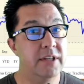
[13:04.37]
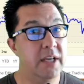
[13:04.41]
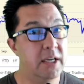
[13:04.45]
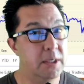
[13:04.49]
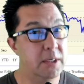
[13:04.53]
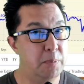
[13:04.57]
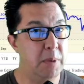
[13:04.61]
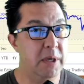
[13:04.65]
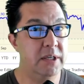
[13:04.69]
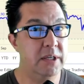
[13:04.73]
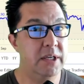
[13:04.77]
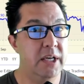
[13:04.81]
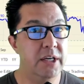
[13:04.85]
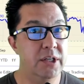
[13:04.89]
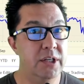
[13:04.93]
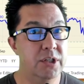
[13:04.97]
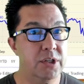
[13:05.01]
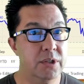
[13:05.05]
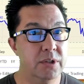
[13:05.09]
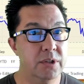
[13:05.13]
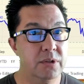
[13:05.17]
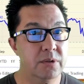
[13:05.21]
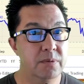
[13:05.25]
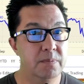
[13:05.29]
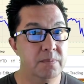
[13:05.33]

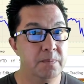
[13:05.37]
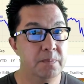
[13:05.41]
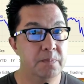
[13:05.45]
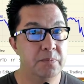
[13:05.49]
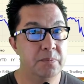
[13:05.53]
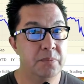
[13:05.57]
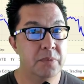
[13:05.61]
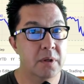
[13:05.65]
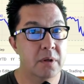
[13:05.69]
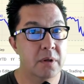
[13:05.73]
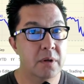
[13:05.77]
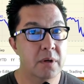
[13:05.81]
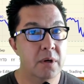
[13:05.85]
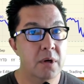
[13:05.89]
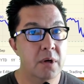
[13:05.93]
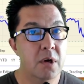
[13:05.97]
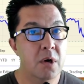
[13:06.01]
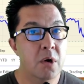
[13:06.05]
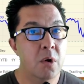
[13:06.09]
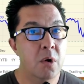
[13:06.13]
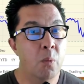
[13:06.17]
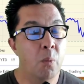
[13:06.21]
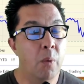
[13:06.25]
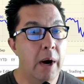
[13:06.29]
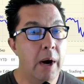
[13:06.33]
expectations.
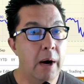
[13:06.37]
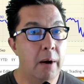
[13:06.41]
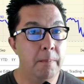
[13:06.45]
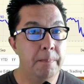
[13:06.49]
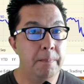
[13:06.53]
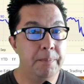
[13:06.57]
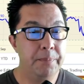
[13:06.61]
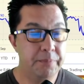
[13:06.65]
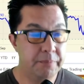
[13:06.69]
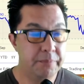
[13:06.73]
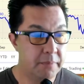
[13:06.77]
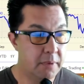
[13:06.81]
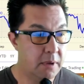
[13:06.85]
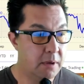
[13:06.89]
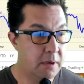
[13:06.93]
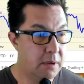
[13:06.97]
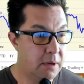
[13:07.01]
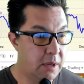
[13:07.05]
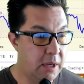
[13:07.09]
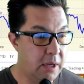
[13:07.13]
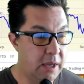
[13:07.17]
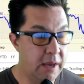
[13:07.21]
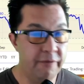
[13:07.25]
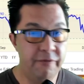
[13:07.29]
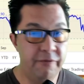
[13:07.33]
Well,
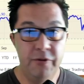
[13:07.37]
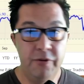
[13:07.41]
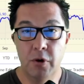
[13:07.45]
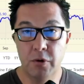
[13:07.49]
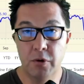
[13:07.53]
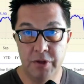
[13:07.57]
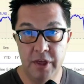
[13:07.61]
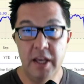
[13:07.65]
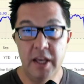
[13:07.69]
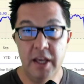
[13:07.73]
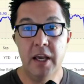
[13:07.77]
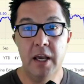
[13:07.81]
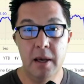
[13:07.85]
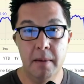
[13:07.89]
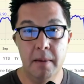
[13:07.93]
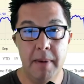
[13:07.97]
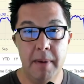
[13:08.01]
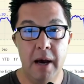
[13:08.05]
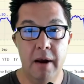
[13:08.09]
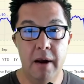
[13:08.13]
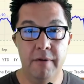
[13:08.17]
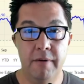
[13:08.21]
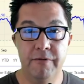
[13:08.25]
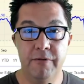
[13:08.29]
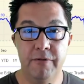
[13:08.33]
if you're thinking
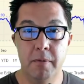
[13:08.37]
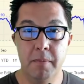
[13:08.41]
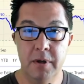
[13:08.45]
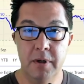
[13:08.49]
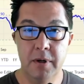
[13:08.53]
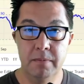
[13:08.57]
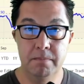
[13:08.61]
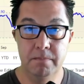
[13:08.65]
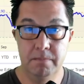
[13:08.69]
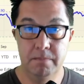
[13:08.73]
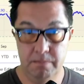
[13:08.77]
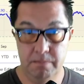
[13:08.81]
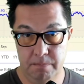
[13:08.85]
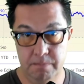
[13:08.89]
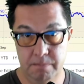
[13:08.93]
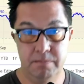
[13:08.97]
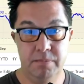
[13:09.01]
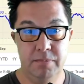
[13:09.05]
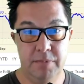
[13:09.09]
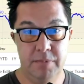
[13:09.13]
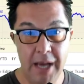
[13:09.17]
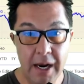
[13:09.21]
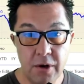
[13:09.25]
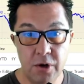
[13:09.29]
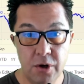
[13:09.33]
about it from a
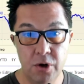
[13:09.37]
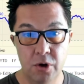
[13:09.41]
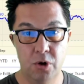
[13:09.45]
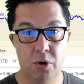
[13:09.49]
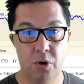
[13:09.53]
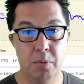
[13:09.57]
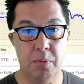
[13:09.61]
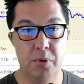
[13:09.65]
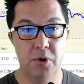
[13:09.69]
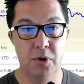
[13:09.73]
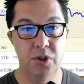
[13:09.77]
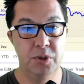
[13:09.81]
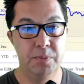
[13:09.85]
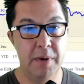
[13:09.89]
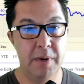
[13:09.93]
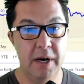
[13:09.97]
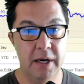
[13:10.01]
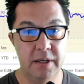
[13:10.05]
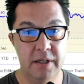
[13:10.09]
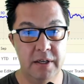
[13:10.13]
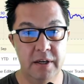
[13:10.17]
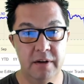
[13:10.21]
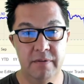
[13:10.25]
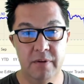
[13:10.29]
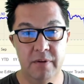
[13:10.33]
technical
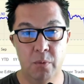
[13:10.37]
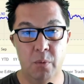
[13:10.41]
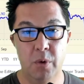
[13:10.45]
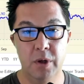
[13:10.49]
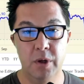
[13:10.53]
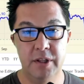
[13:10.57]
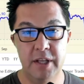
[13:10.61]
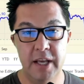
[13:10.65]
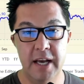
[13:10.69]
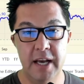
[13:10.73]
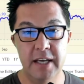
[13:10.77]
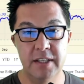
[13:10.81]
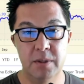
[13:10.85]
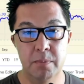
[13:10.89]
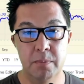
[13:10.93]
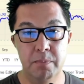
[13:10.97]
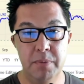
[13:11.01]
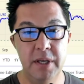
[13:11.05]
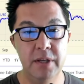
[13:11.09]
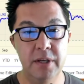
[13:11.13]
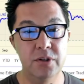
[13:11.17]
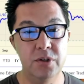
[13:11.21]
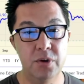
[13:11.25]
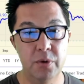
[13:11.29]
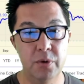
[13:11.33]
perspective and what the
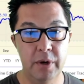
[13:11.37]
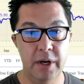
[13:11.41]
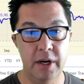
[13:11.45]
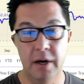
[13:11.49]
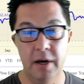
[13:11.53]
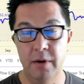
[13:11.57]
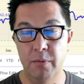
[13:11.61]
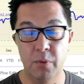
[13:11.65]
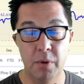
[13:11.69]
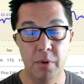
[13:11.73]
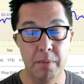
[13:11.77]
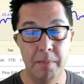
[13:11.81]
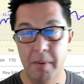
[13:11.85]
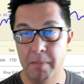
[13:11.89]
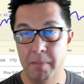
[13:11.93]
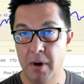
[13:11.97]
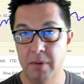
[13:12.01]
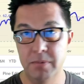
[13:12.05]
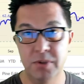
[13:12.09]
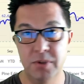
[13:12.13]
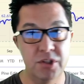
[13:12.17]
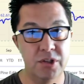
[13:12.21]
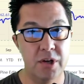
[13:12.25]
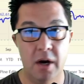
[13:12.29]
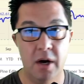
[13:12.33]
S&P is doing, and remember,
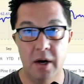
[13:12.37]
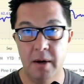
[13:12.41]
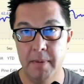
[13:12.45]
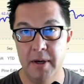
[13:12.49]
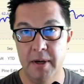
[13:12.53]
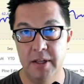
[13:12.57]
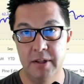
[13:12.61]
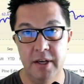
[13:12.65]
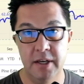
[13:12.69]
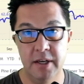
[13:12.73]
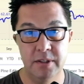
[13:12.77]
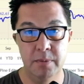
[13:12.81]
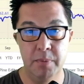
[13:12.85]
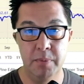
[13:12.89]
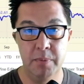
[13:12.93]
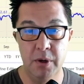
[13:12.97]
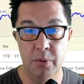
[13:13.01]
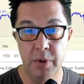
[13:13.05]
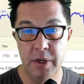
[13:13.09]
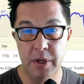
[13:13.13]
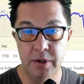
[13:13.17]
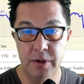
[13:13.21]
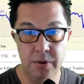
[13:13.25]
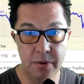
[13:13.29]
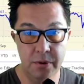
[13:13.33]
I'm just talking about the S&P.
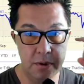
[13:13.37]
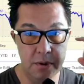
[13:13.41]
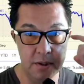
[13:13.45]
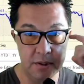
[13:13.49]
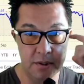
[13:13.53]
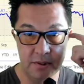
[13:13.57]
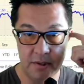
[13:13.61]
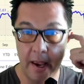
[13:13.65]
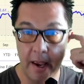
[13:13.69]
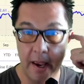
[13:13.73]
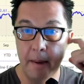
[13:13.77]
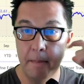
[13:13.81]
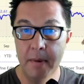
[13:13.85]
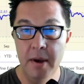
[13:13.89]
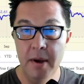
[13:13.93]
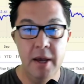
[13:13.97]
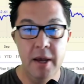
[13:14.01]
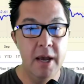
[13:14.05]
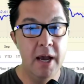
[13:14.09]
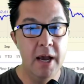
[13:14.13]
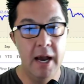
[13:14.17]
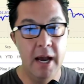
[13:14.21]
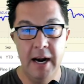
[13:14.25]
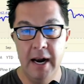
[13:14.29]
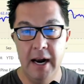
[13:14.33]
We could do the same
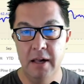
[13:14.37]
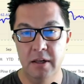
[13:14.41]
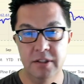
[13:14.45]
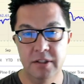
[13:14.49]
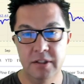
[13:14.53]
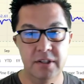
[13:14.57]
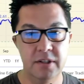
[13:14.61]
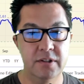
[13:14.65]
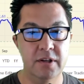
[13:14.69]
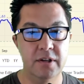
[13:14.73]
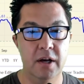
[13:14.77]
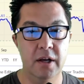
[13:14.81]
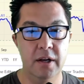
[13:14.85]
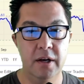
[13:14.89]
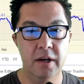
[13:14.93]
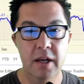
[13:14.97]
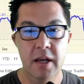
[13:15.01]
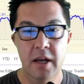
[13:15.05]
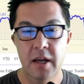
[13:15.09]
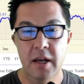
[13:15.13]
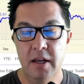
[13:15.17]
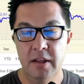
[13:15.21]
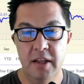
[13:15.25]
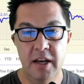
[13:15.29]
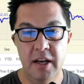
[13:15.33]
analysis on
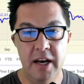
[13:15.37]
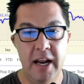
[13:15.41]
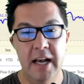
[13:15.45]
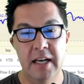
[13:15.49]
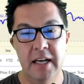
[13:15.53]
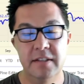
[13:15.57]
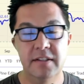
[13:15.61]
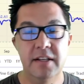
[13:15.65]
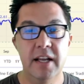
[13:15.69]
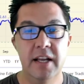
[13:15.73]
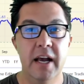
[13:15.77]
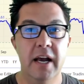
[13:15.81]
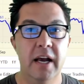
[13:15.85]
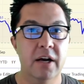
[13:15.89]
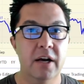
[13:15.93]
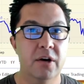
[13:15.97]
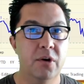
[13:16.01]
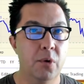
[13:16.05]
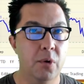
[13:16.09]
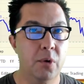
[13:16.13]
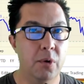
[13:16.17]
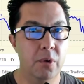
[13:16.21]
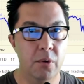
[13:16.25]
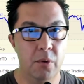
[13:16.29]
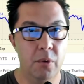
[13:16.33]
the NASDAQ
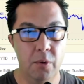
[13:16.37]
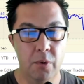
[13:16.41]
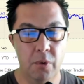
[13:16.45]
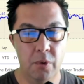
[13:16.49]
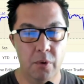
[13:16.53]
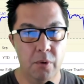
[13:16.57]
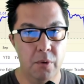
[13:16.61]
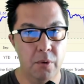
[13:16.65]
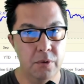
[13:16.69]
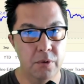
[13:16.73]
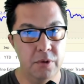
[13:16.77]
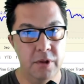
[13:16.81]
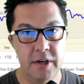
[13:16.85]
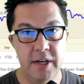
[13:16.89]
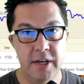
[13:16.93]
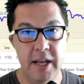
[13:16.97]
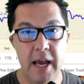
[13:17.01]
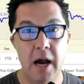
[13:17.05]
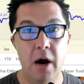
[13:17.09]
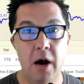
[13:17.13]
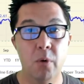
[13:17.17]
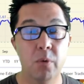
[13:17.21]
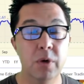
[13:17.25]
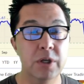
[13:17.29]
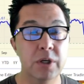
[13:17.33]
or the
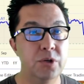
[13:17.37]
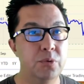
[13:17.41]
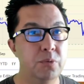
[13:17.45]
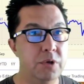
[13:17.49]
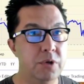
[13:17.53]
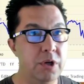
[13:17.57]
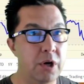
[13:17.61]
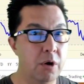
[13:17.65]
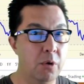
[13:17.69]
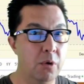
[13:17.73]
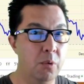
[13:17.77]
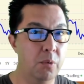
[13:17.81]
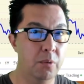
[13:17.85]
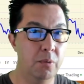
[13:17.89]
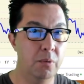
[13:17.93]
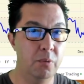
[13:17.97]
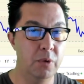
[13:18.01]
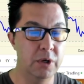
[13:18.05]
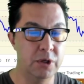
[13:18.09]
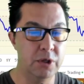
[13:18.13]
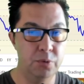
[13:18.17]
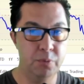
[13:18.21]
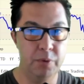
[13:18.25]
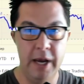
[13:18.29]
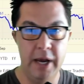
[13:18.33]
Dow,
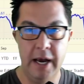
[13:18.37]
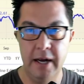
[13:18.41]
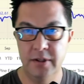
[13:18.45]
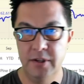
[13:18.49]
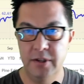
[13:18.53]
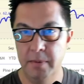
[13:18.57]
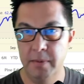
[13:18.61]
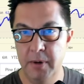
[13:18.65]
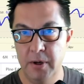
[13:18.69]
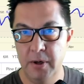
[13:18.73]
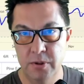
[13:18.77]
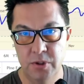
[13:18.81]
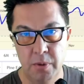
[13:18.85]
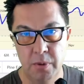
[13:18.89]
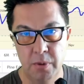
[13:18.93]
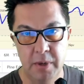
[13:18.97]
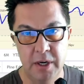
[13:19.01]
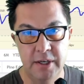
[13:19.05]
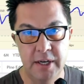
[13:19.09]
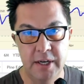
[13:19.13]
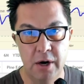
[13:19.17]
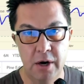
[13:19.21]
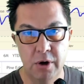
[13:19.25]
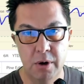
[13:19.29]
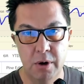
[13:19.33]
which we had so many
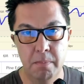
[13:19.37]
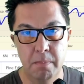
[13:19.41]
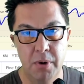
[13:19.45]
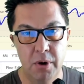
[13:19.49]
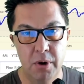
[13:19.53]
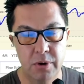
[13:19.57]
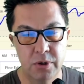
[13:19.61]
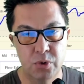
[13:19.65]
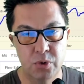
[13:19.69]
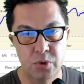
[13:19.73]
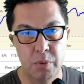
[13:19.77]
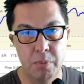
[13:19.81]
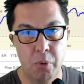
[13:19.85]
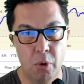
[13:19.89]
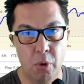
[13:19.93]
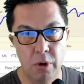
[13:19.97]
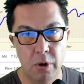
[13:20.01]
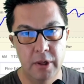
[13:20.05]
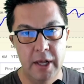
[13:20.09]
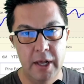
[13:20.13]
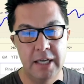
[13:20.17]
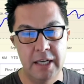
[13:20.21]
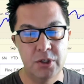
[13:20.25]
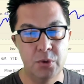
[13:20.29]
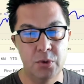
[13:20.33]
Dow components report
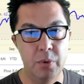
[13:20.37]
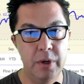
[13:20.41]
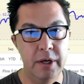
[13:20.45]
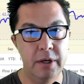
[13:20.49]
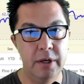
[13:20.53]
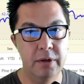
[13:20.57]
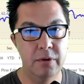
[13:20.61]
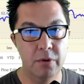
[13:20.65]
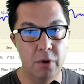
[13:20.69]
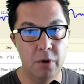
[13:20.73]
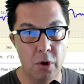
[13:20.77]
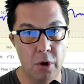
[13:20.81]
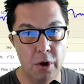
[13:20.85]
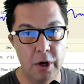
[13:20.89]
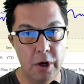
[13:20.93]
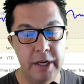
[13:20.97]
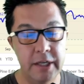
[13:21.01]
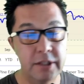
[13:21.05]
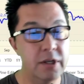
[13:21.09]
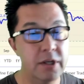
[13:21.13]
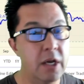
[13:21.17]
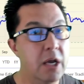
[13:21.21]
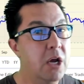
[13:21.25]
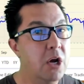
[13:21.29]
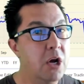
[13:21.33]
last week,
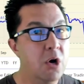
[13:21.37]
earnings.